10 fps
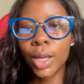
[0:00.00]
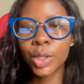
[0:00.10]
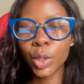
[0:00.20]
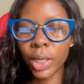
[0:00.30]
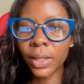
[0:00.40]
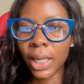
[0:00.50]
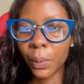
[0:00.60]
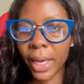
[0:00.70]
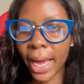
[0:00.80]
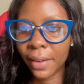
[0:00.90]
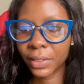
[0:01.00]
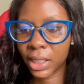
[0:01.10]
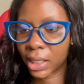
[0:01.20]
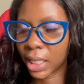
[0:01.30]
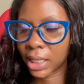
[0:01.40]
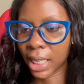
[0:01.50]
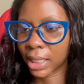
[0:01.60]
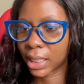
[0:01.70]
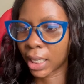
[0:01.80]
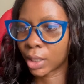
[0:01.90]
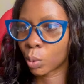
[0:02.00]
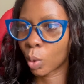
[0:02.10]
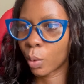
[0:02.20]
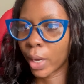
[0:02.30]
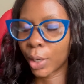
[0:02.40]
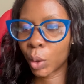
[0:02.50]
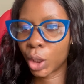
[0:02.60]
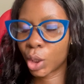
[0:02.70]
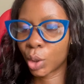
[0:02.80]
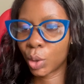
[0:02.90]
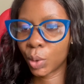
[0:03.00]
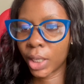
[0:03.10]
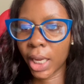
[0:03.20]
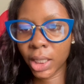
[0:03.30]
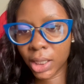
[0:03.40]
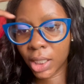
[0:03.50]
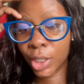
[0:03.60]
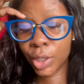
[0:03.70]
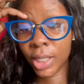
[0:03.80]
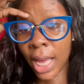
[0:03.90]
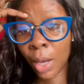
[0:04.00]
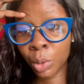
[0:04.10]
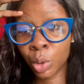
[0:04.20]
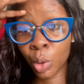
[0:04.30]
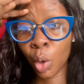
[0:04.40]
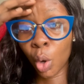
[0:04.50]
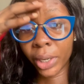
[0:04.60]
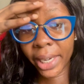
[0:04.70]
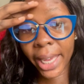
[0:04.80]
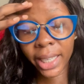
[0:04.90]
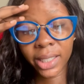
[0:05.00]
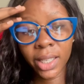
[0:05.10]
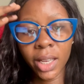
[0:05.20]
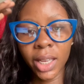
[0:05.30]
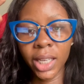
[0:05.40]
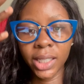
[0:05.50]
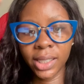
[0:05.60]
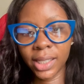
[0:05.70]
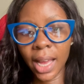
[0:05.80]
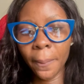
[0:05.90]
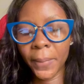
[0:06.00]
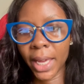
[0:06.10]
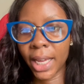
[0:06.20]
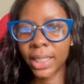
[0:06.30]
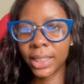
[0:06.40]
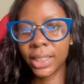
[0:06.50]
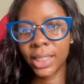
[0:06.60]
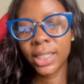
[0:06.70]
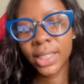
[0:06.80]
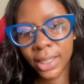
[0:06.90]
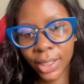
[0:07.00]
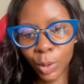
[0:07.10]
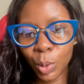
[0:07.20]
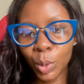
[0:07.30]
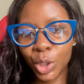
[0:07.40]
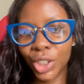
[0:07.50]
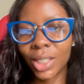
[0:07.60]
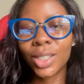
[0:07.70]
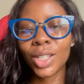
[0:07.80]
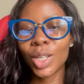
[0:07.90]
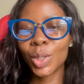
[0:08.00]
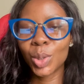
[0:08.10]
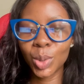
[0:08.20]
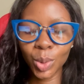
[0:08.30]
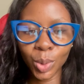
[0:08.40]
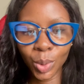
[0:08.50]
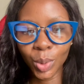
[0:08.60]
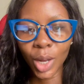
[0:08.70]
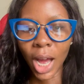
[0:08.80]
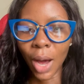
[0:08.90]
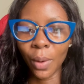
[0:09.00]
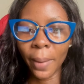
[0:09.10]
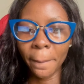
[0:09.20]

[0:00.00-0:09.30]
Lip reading: So now that we have this data set, what we are going to do next is now to connect in Zapier this Google Sheet to our